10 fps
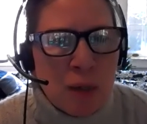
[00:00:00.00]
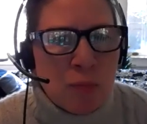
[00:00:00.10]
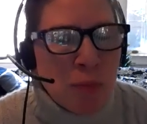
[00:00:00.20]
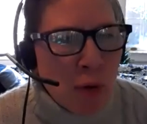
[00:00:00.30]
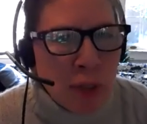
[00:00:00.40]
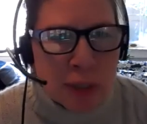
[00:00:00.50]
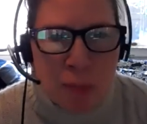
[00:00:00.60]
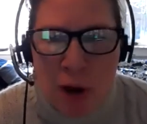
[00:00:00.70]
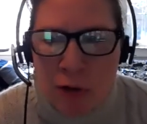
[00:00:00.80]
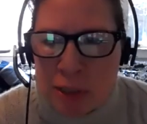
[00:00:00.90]
promoting
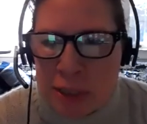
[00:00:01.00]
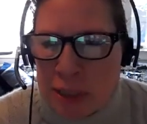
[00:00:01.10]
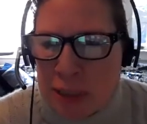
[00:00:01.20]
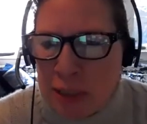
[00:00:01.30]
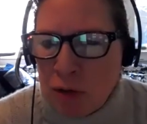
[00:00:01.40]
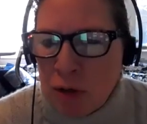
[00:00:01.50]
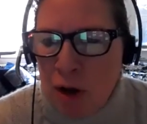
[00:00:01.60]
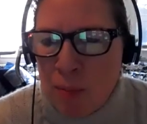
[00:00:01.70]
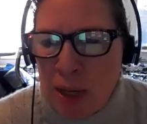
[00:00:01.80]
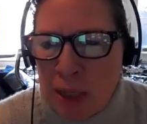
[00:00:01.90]
democracy or
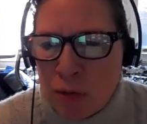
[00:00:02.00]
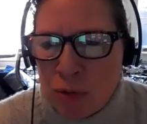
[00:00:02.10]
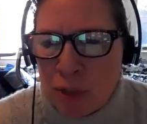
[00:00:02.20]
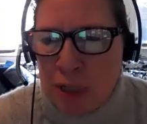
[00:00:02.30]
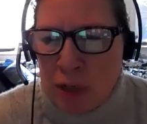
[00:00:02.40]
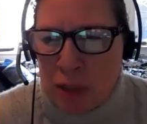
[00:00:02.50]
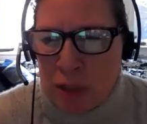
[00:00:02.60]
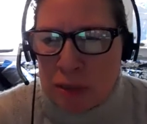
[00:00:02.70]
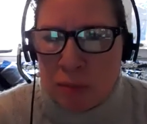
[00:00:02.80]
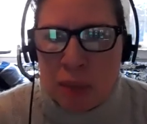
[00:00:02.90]
combating
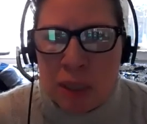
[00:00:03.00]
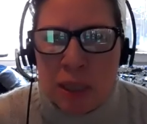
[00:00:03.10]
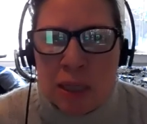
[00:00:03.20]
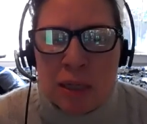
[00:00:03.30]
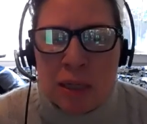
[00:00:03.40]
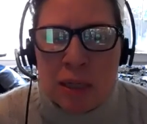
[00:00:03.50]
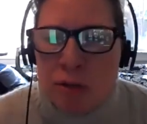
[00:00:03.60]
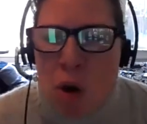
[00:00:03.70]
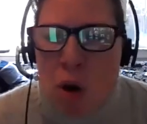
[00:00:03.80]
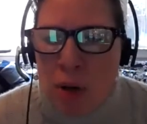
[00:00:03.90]
authoritarianism
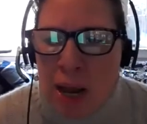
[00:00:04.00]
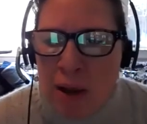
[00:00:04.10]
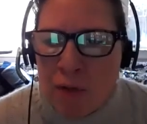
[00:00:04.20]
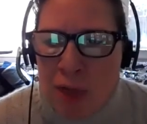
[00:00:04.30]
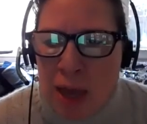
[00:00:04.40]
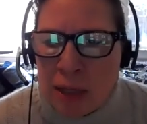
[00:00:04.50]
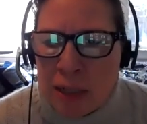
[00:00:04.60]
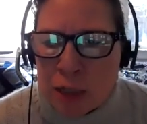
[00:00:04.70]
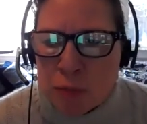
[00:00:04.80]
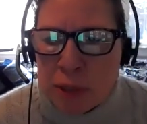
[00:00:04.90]
don't have
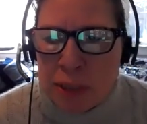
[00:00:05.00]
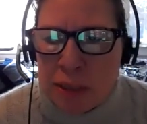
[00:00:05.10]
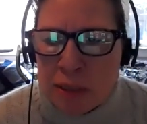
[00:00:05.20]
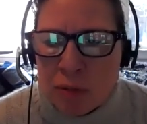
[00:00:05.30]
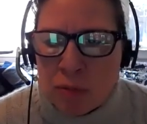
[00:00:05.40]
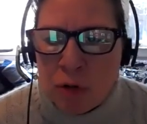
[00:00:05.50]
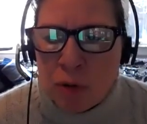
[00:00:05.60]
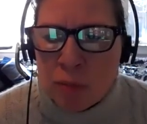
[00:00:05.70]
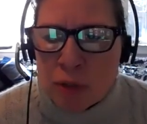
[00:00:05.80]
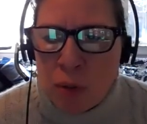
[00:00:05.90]
that expertise in the
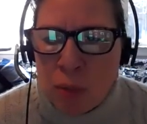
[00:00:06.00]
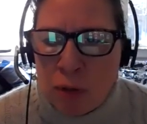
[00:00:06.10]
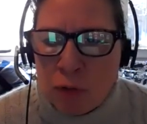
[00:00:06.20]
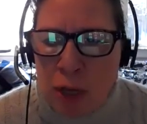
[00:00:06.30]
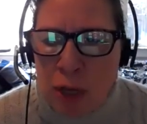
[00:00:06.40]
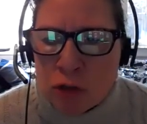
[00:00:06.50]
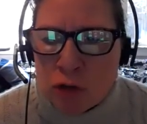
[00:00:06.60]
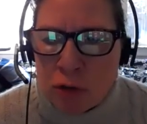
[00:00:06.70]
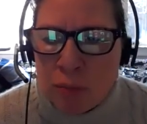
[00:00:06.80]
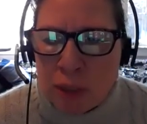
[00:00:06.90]
room. So we're
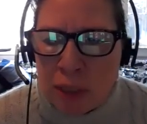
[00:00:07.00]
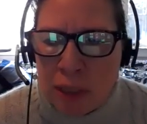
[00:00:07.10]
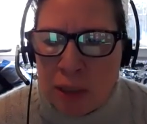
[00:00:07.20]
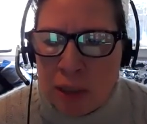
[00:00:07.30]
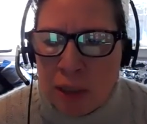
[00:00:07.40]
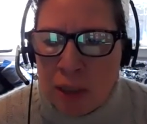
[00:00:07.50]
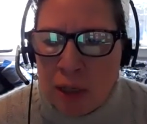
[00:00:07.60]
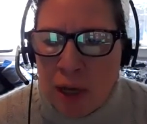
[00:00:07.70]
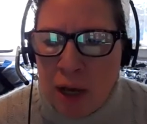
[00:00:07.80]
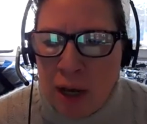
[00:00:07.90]
extremely
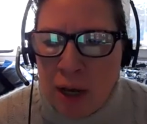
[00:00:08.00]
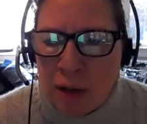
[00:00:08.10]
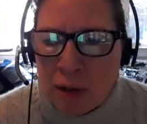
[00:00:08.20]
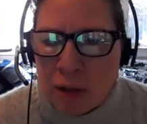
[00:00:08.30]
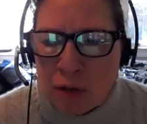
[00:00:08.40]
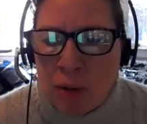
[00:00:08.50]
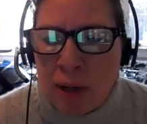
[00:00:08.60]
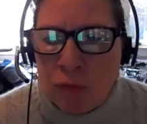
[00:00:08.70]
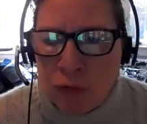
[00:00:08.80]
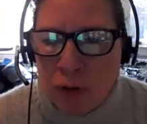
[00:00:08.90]
uh,
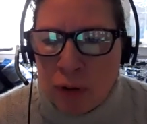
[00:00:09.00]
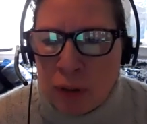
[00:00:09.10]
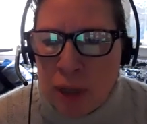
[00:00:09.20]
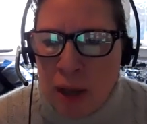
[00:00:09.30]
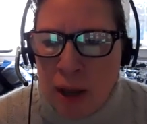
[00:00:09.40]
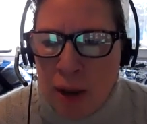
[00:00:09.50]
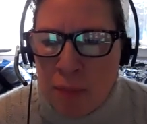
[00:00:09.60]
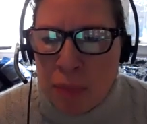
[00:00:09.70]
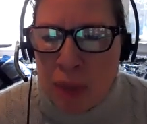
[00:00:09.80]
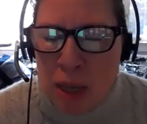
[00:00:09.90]
grateful.
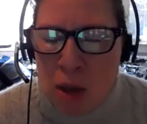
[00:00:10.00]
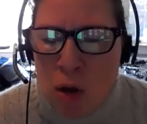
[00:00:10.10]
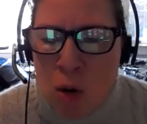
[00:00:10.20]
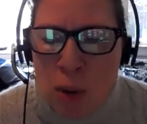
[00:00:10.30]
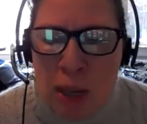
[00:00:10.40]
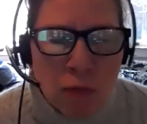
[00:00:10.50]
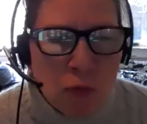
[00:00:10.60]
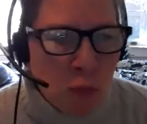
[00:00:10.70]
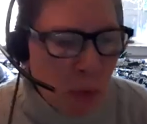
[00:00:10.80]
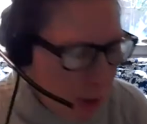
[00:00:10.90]
Um, we
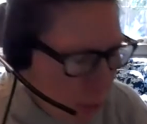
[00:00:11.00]
have we